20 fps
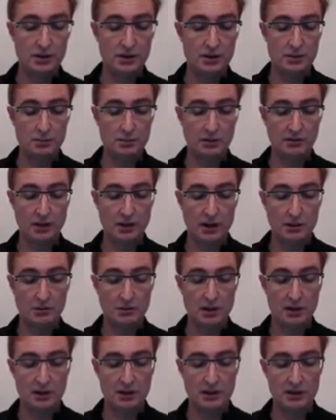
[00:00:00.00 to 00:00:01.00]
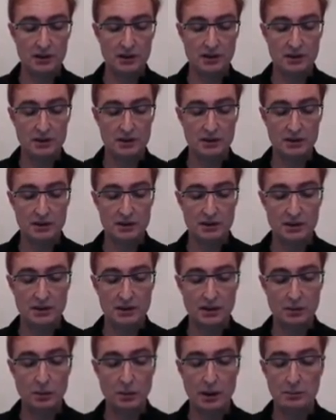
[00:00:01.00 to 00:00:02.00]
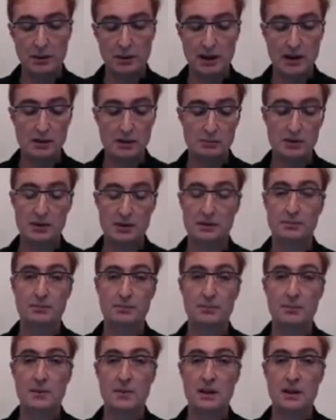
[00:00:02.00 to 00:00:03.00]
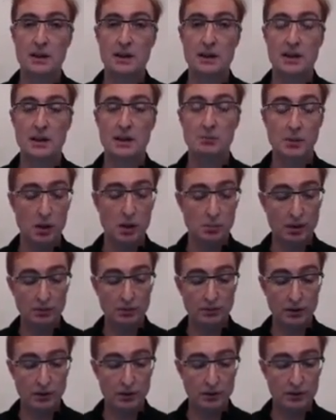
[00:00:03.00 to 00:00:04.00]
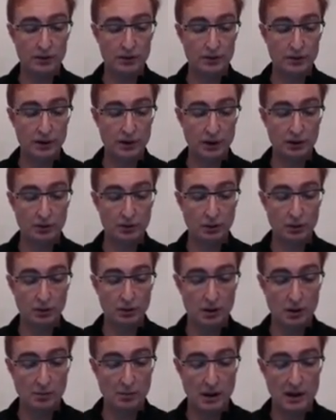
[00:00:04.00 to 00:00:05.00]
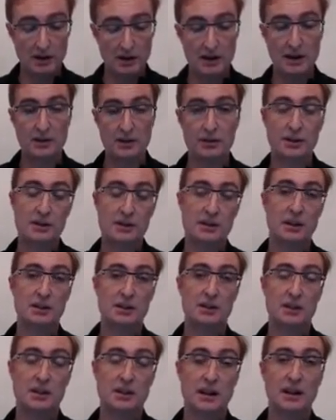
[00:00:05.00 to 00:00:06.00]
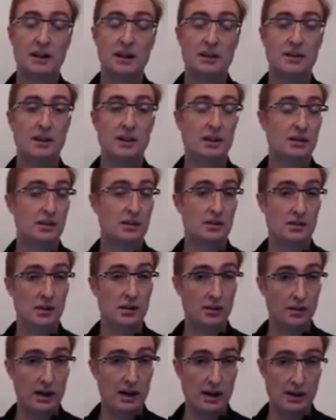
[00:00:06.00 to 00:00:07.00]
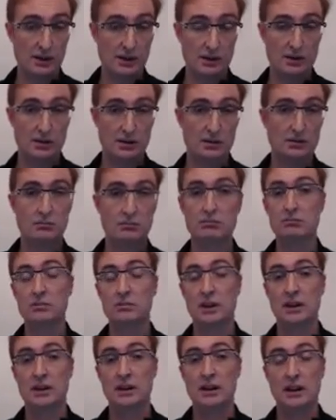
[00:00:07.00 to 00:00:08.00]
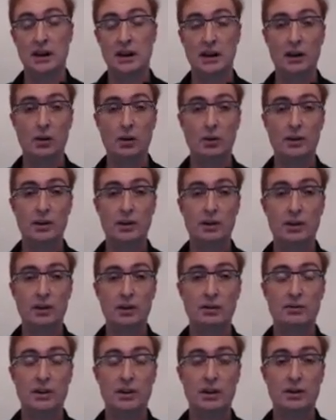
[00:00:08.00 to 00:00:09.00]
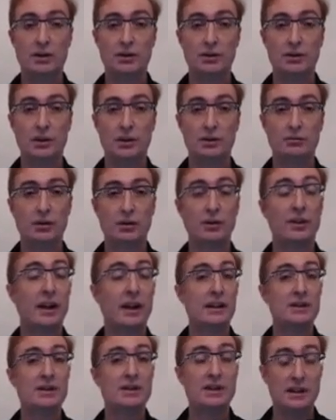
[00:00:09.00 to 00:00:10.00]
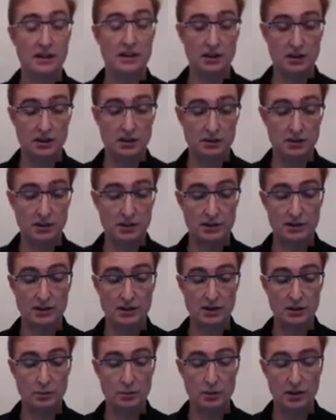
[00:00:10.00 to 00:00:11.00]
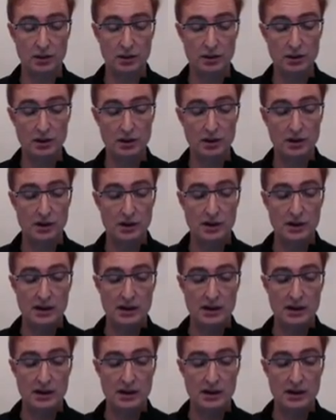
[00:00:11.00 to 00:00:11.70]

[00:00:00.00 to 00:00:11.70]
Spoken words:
usage is provided by things such as webcams. Mobile phones are all about gathering sensor data such as location, audio, video, and so forth, and sending it across the network.